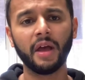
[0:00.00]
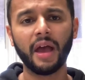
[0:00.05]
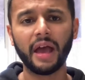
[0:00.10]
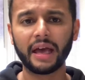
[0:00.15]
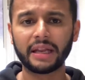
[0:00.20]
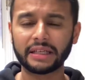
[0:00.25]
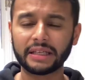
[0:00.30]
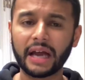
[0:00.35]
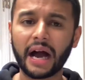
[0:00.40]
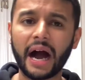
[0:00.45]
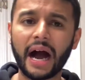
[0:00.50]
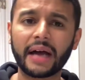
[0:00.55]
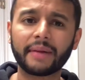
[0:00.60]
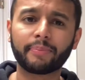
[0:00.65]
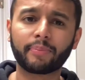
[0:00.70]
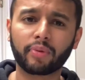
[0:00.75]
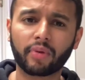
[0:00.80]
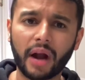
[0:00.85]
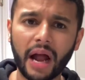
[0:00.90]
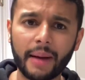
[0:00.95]
And God
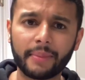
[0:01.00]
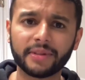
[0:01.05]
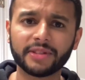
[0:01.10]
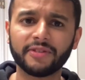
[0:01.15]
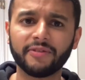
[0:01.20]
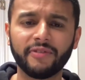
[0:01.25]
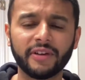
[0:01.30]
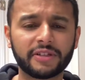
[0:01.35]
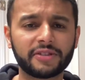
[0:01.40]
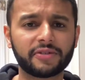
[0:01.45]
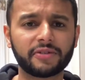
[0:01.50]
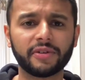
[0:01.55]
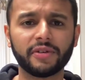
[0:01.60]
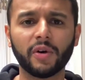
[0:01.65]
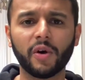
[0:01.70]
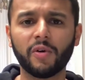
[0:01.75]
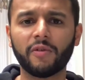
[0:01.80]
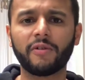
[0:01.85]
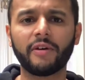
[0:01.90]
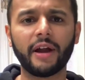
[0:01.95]
promised victory
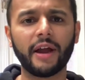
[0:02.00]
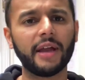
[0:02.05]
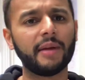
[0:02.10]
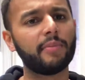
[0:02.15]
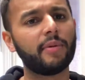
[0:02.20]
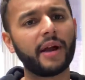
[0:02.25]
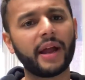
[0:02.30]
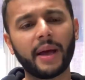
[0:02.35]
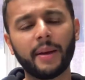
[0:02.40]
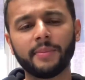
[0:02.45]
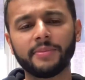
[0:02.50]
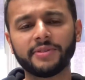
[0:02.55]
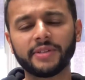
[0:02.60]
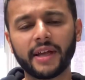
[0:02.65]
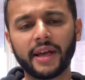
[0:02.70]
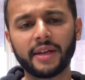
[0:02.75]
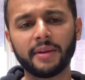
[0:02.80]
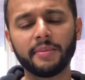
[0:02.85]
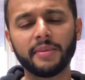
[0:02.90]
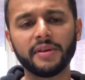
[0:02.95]
over Abraham's
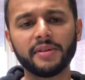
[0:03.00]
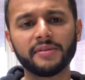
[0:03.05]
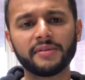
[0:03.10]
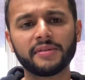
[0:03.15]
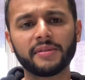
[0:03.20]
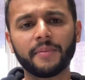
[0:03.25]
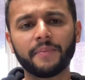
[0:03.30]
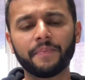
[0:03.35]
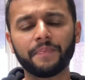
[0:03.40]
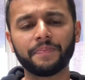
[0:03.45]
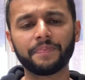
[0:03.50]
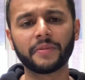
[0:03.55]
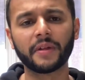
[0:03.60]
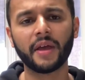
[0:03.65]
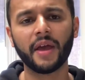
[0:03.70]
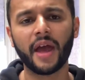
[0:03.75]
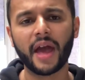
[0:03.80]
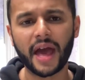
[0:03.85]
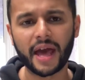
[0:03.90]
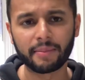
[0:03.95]
enemies
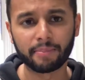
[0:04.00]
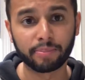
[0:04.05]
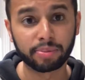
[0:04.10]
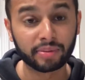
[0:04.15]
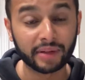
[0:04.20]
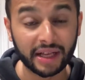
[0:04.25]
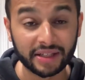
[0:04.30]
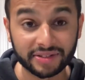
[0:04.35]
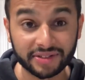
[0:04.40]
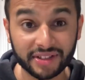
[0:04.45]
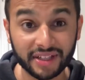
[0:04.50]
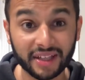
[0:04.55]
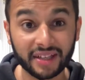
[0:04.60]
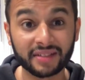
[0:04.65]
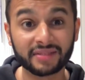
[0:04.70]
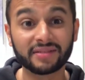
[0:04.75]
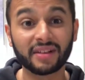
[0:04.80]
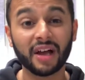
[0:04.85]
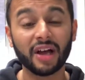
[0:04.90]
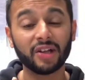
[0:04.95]
and
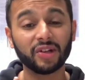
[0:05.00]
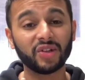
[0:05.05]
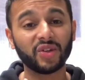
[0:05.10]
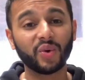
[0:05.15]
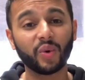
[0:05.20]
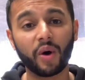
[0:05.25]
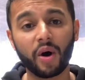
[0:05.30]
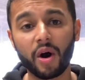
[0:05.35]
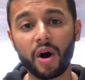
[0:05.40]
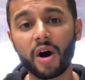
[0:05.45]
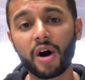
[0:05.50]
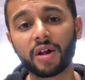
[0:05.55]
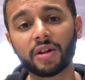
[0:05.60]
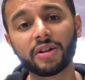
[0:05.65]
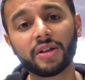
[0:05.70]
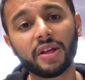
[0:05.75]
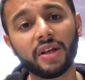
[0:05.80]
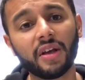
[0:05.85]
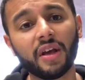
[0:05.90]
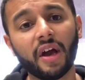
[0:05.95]
blessings to all
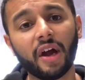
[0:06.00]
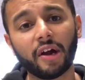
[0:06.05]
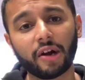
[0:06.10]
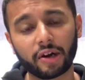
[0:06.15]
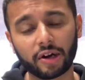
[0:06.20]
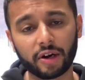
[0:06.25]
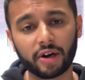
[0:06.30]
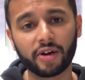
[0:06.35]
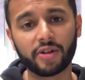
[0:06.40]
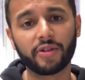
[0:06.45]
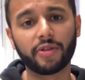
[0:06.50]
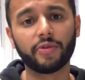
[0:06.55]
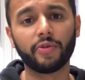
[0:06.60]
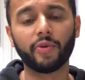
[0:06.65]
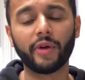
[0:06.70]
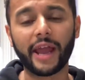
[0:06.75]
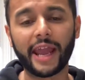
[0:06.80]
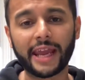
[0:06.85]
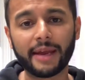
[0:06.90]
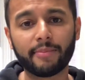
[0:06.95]
the earth
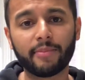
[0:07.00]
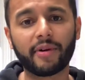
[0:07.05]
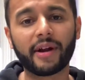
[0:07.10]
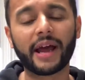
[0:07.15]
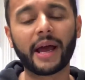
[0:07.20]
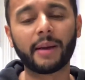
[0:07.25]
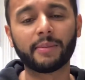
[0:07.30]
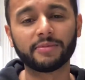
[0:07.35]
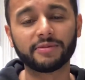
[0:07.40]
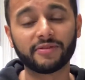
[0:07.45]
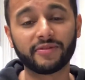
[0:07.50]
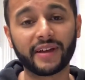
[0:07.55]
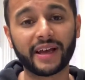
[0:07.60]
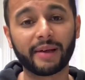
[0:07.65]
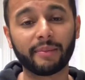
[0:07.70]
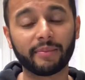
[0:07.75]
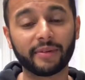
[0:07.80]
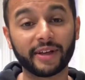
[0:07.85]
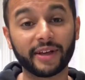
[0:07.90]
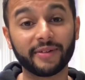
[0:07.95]
through Abraham's
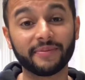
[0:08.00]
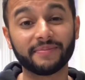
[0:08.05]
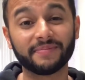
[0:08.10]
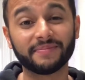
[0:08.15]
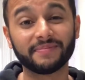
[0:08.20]
family.